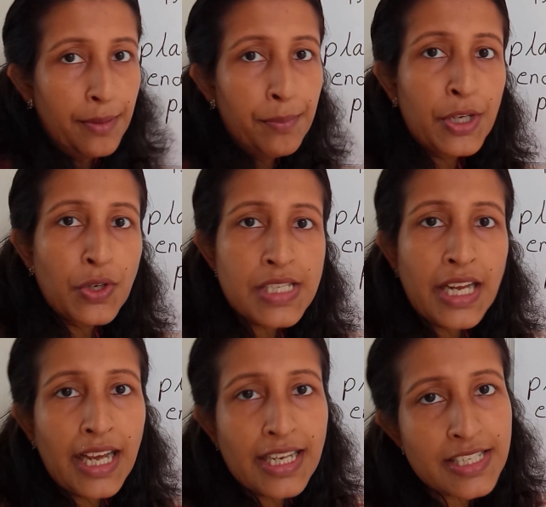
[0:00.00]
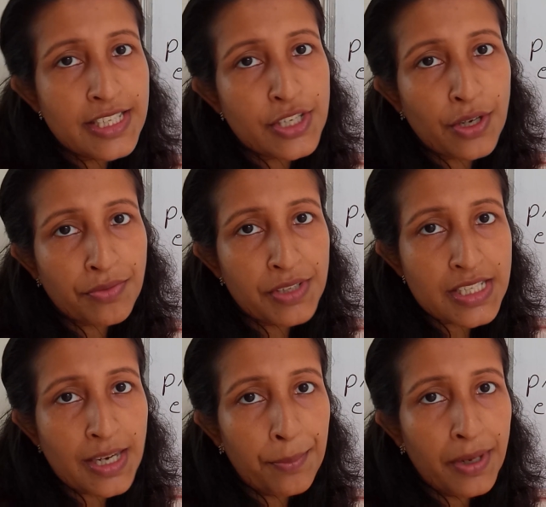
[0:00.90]
because the last digit of this
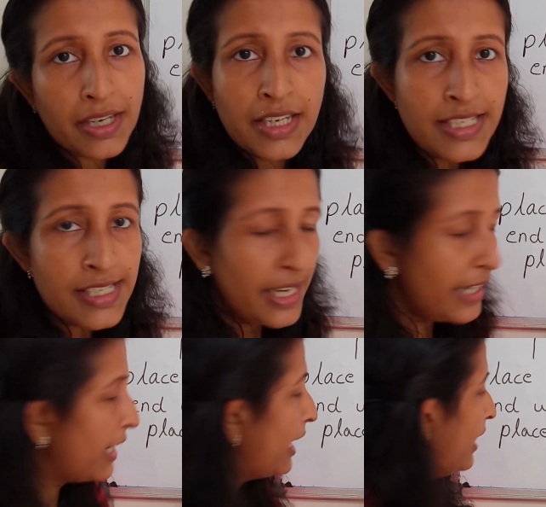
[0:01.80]
number is 9.